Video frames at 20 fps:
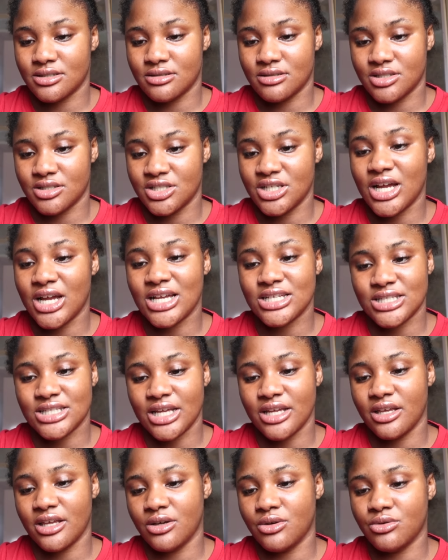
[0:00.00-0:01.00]
she has
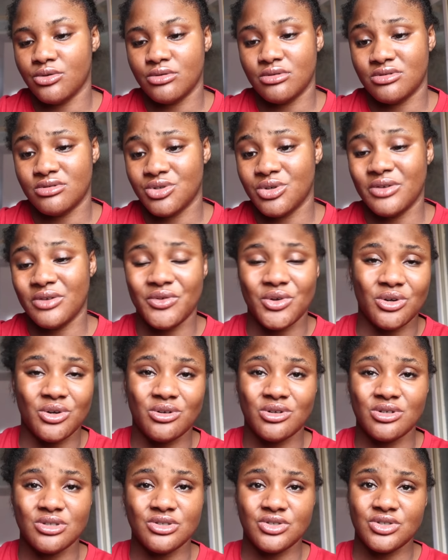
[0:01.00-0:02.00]
like a good, so if you're
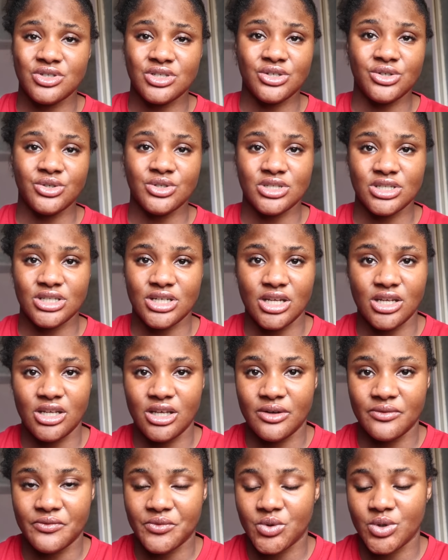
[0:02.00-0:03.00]
considering using
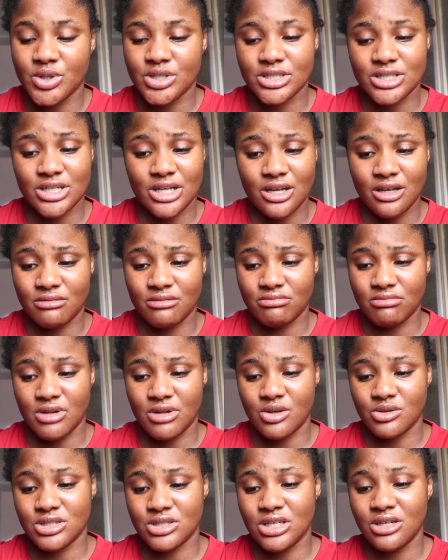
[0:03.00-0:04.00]
any influencer,
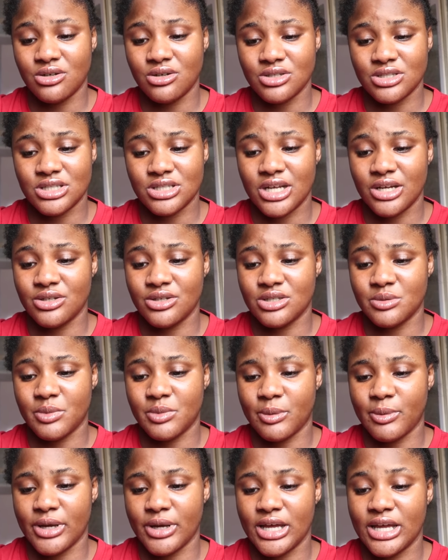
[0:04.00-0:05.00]
I'll say consider using
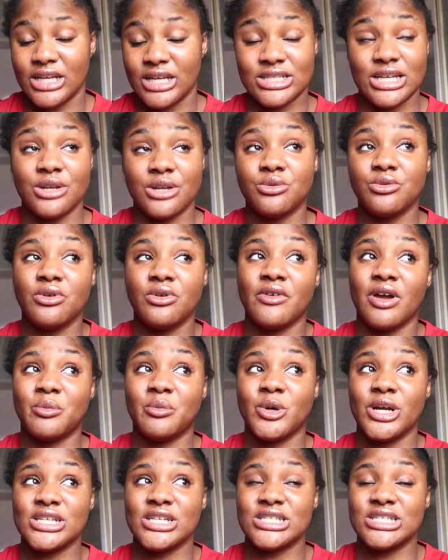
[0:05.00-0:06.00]
Papaya X. I don't know if her
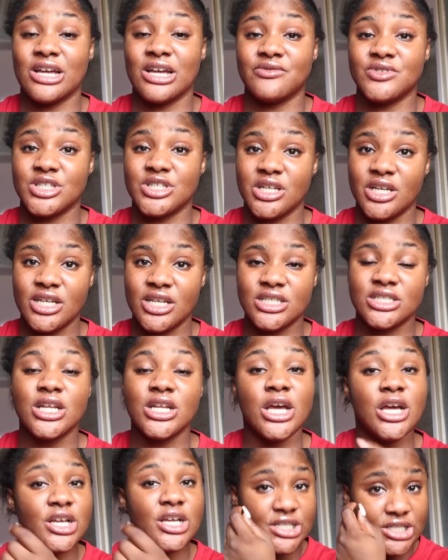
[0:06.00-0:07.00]
prices have changed.
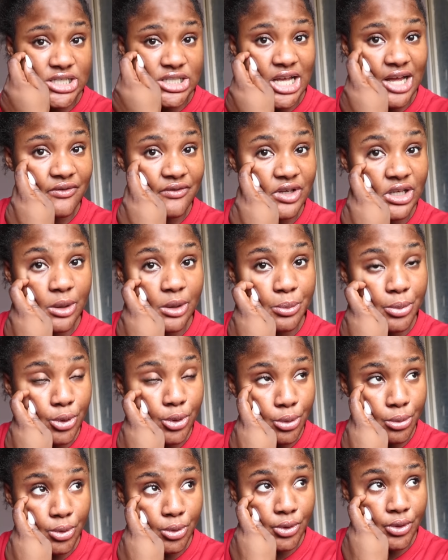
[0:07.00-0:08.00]
She's having a
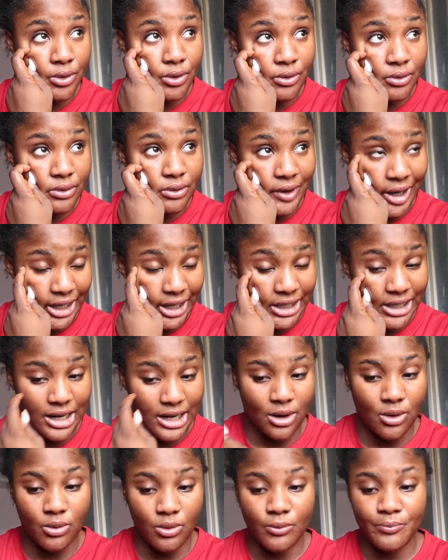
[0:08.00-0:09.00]
promo right
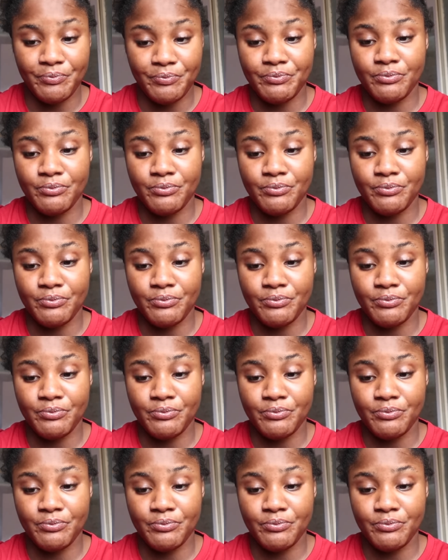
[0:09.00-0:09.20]
now,